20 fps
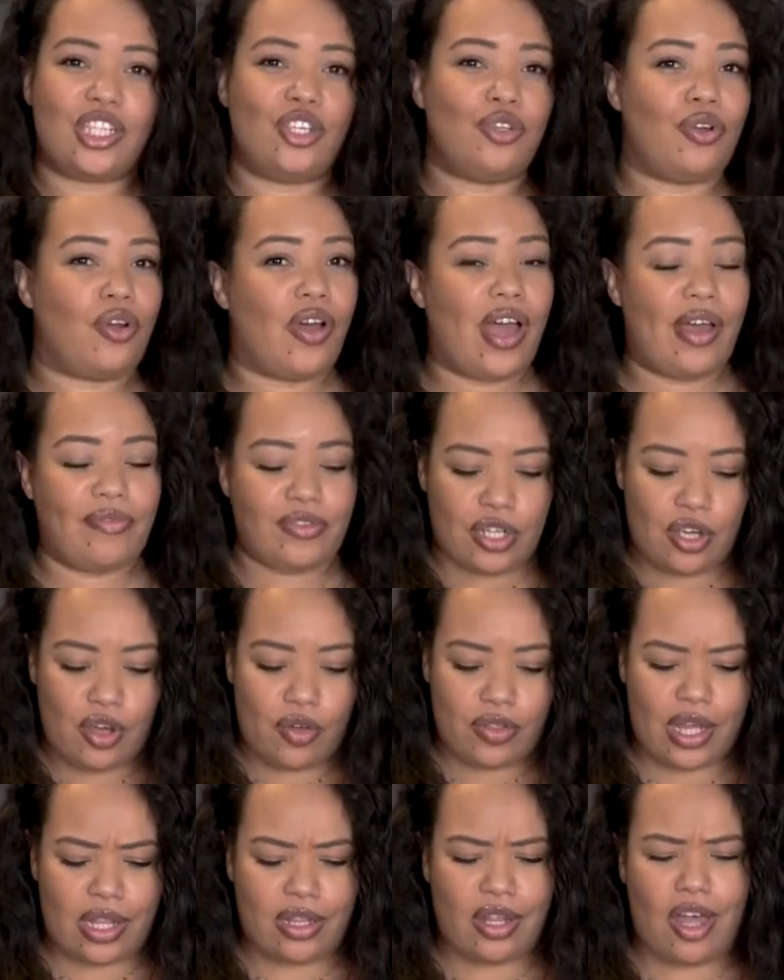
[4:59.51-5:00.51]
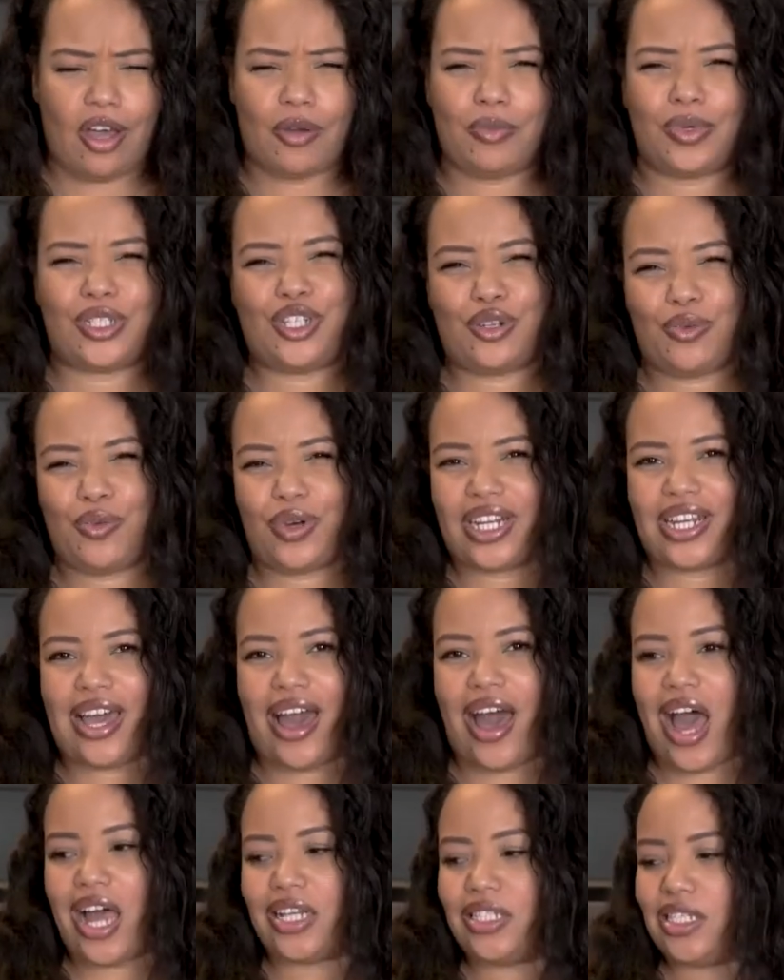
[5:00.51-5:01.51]
You don't have to go that long, but you want it
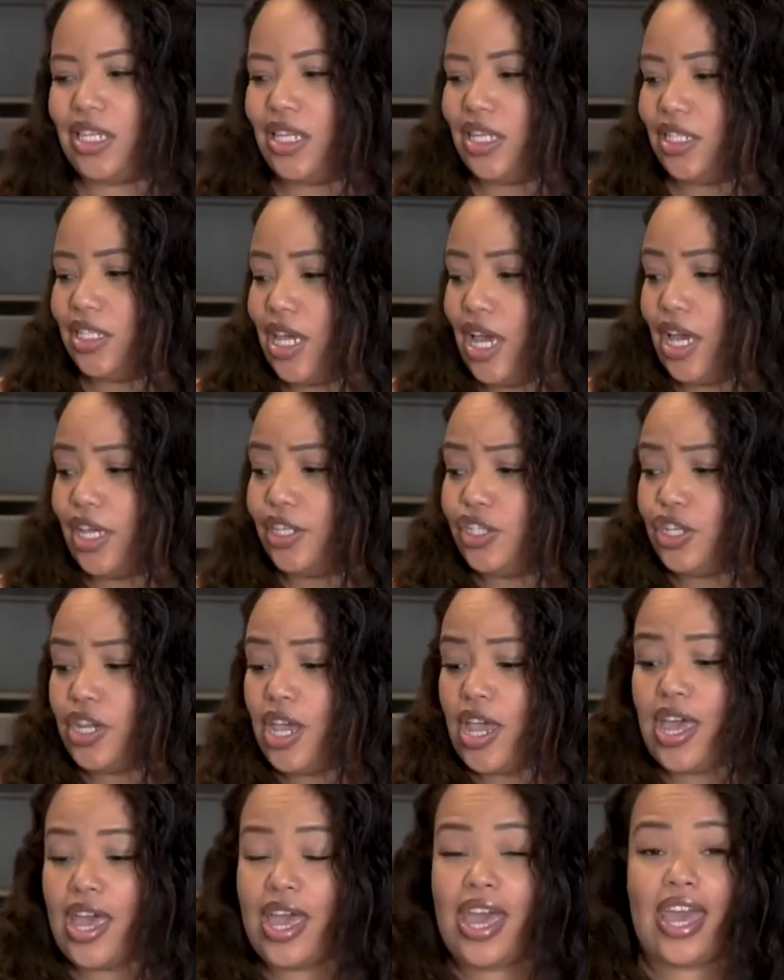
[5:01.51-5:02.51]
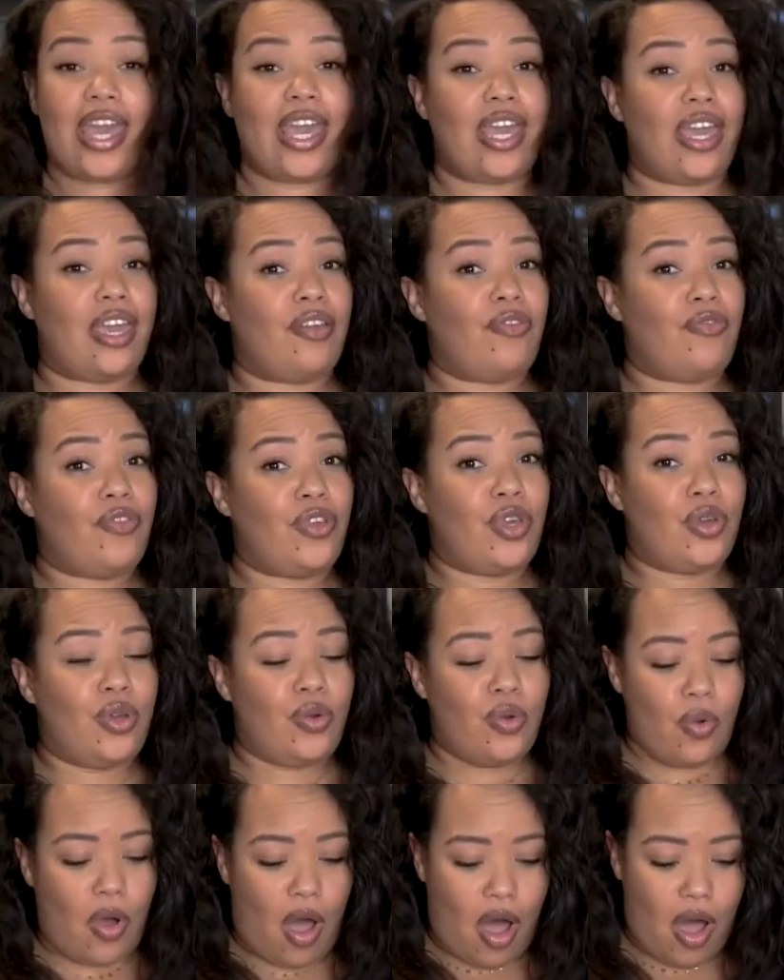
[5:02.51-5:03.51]
hot to the touch. If
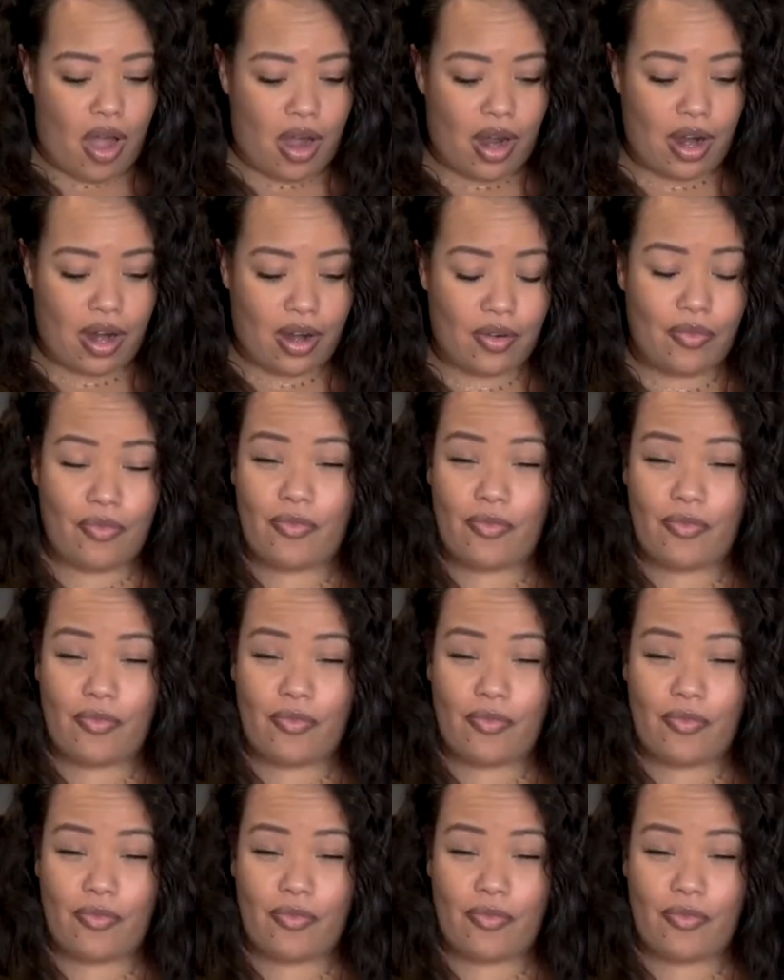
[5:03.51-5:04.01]
you are